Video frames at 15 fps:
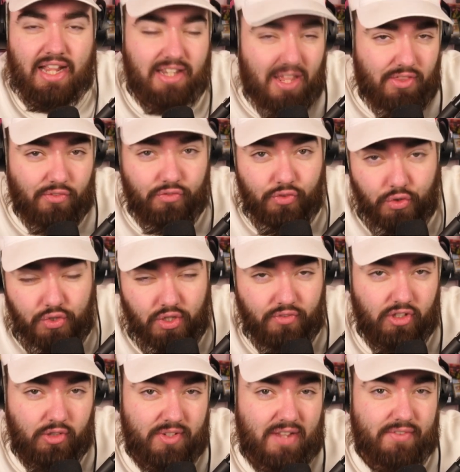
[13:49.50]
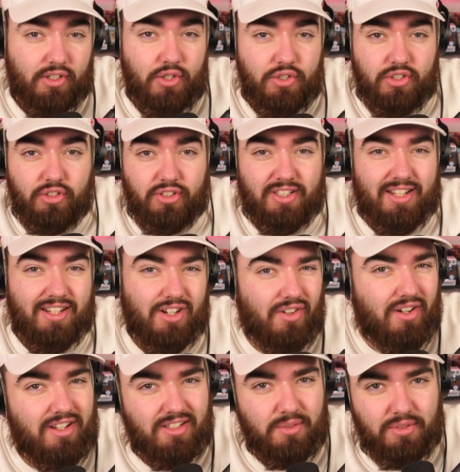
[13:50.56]
And yeah, the future of human evolution looks kind of
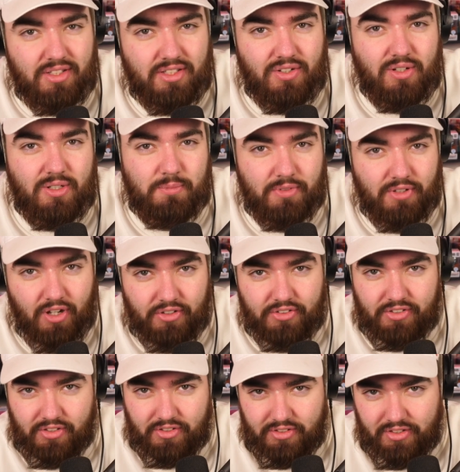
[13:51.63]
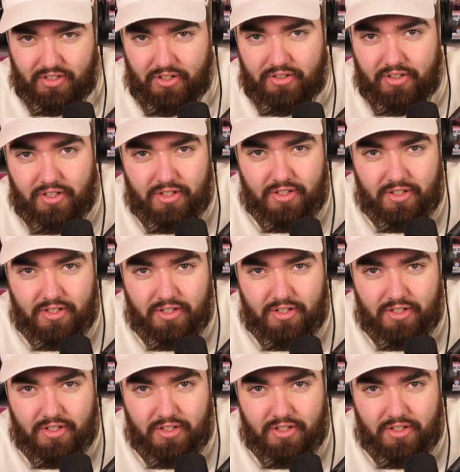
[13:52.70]
crazy with this CRISPR nonsense, you know?